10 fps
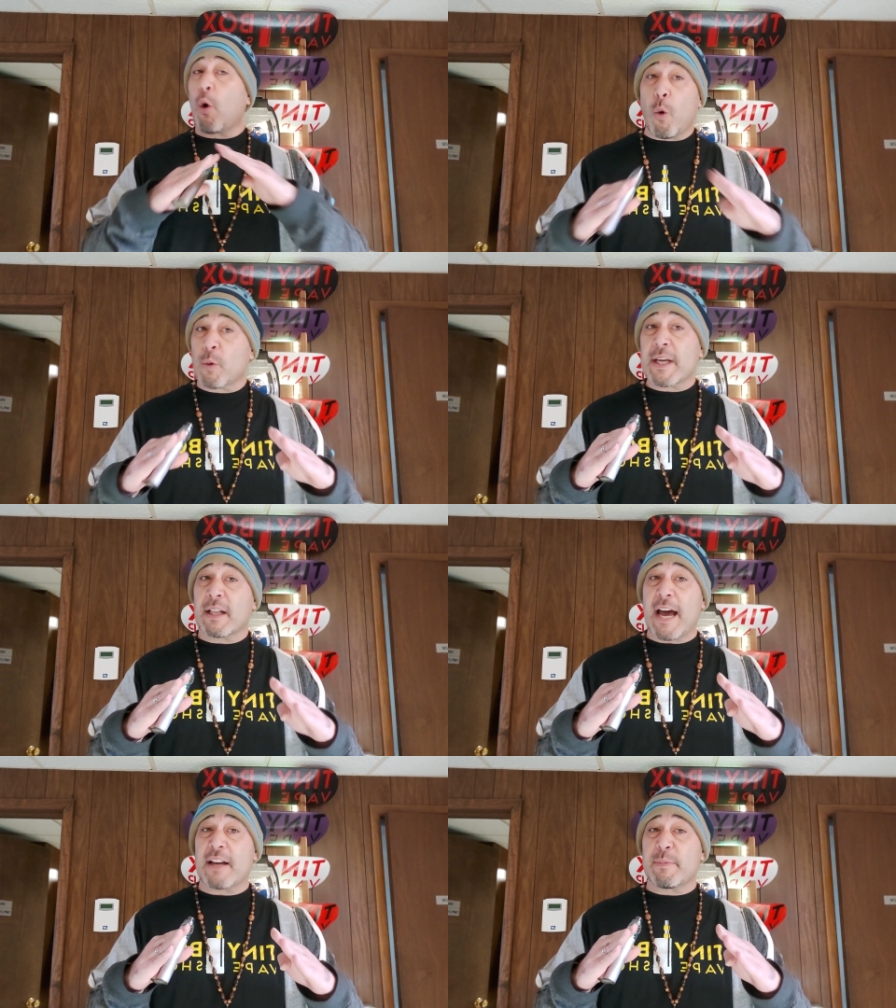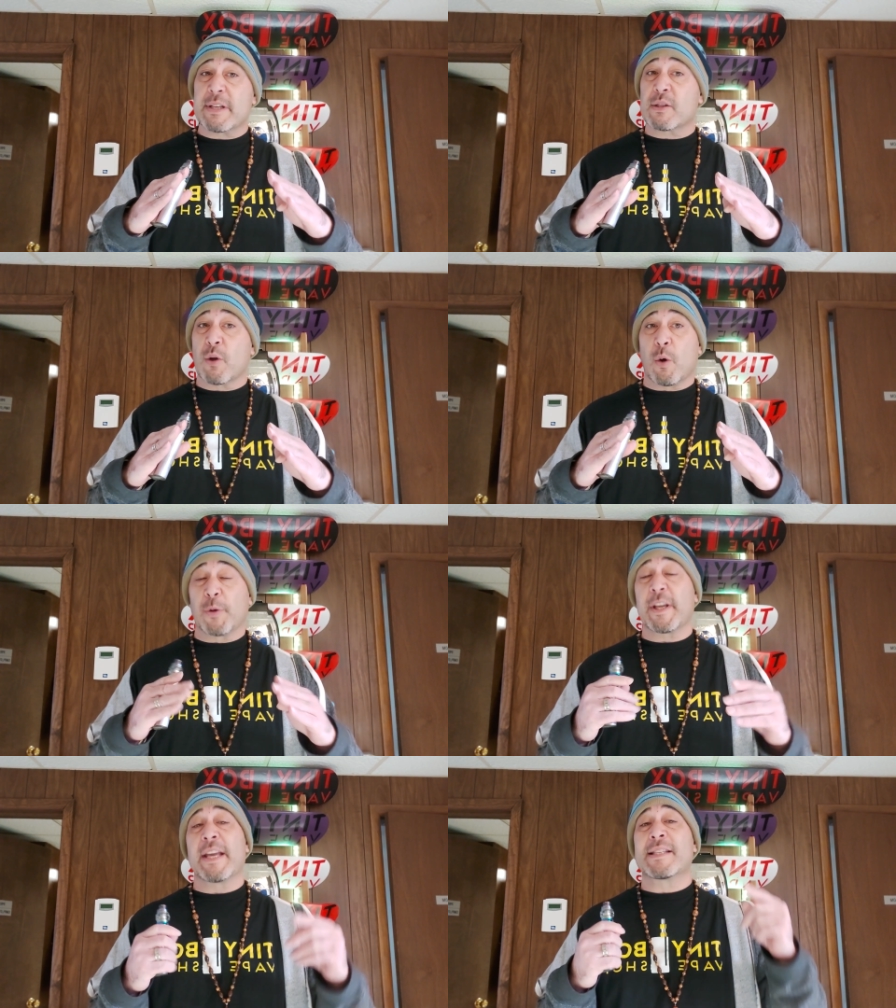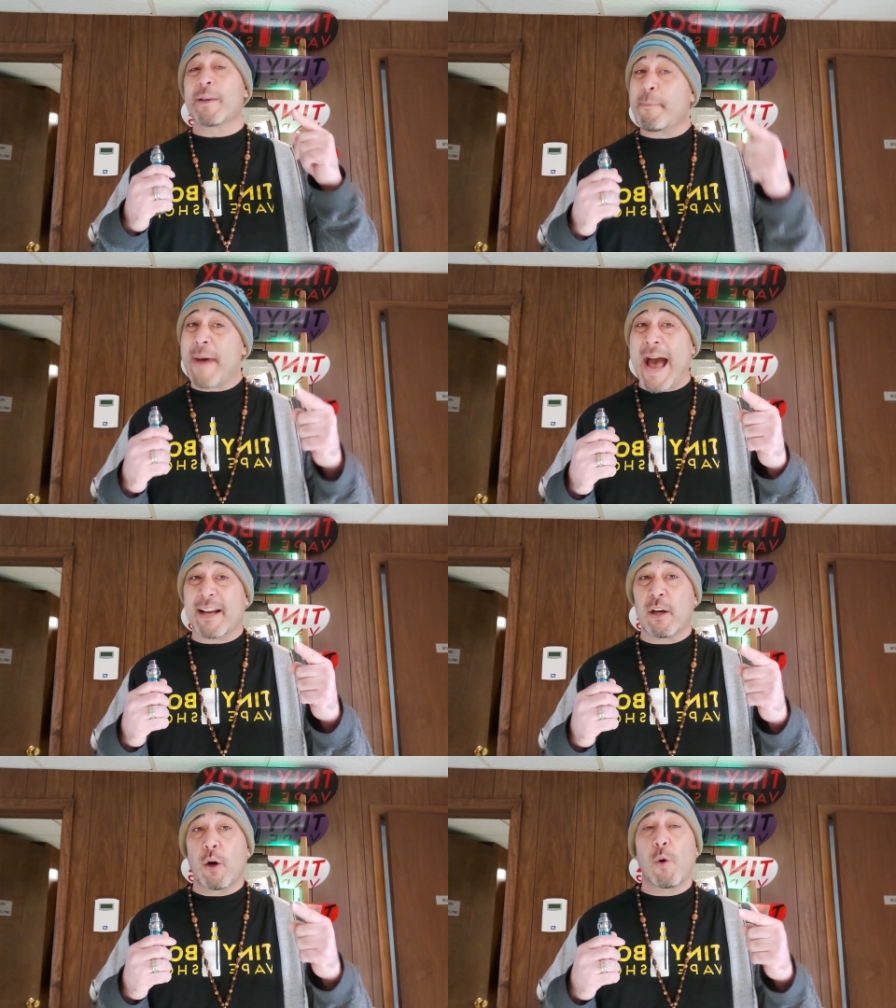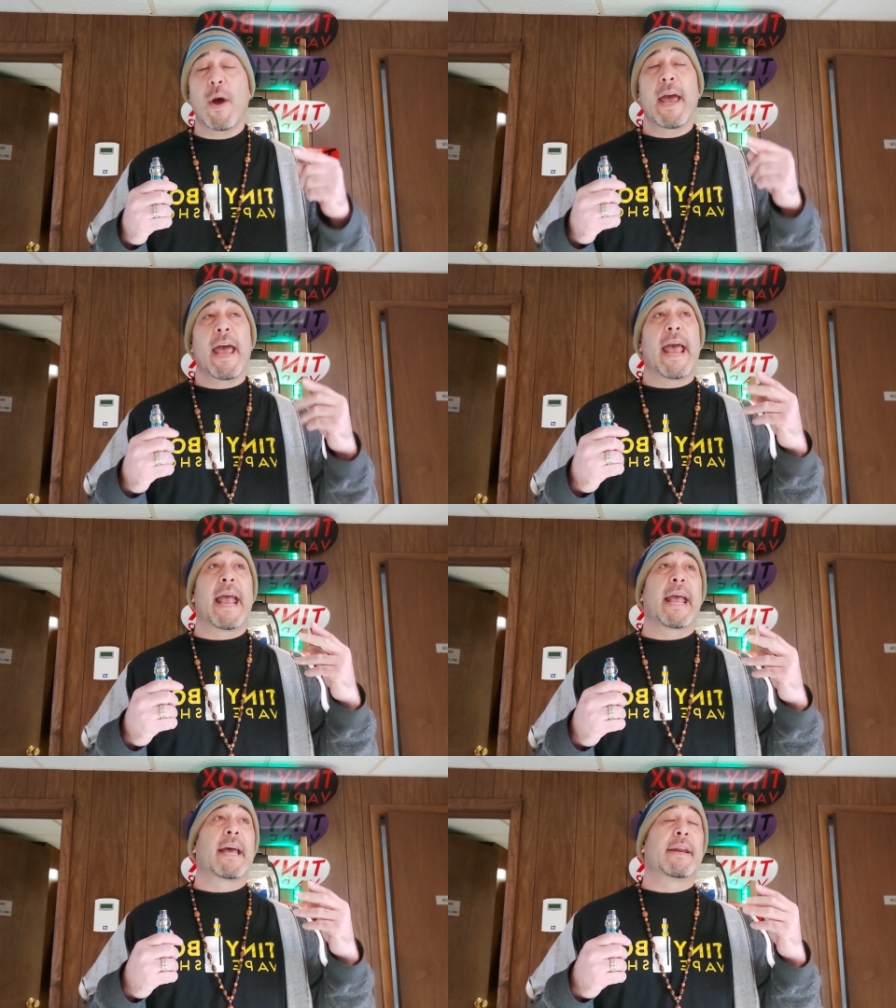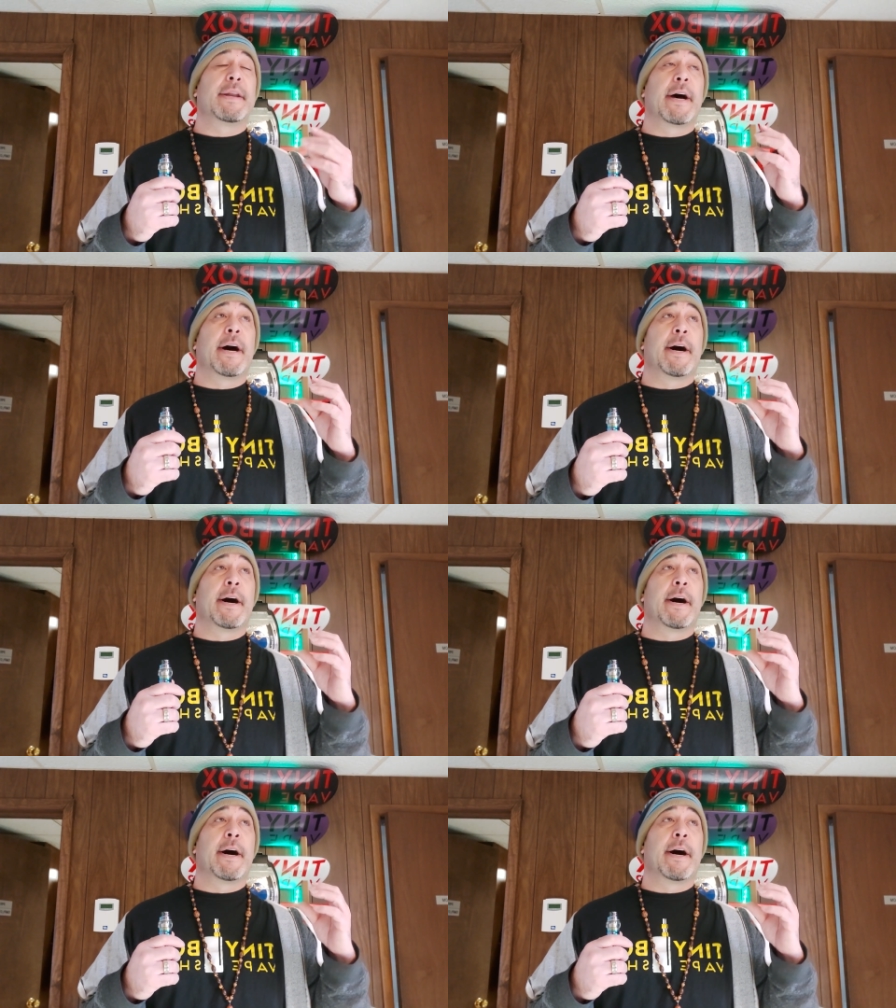only allowed to be sold in tobacco and